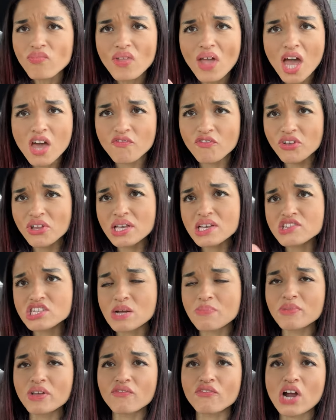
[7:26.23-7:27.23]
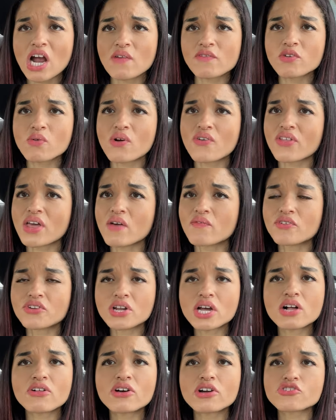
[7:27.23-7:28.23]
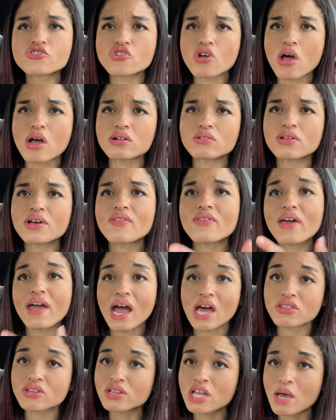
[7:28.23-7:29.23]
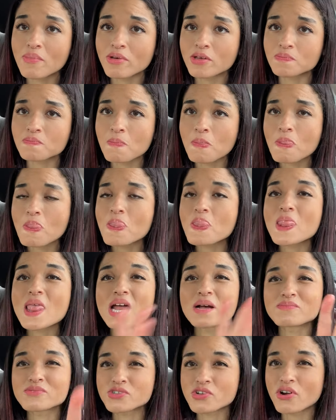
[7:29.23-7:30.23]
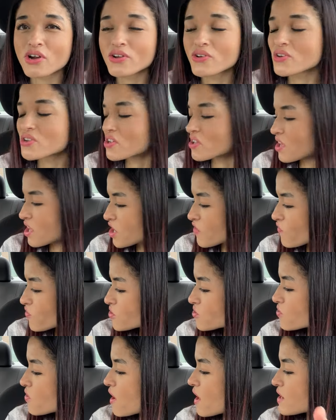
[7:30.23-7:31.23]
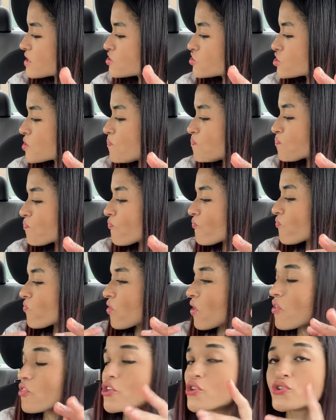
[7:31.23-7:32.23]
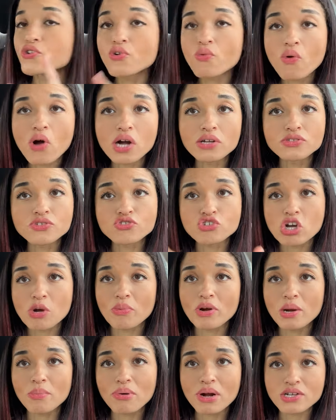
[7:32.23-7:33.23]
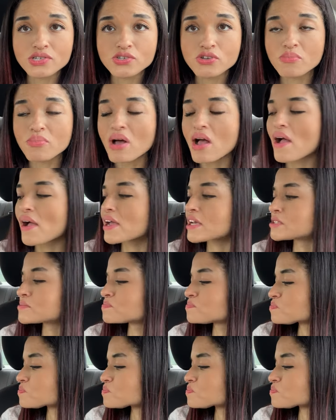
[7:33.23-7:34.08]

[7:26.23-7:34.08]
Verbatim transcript: I feel like something for everyone. They have vanilla, chocolate, they had the lemon. I'm sorry I couldn't get it for you guys. The new one, strawberry pretzel pie.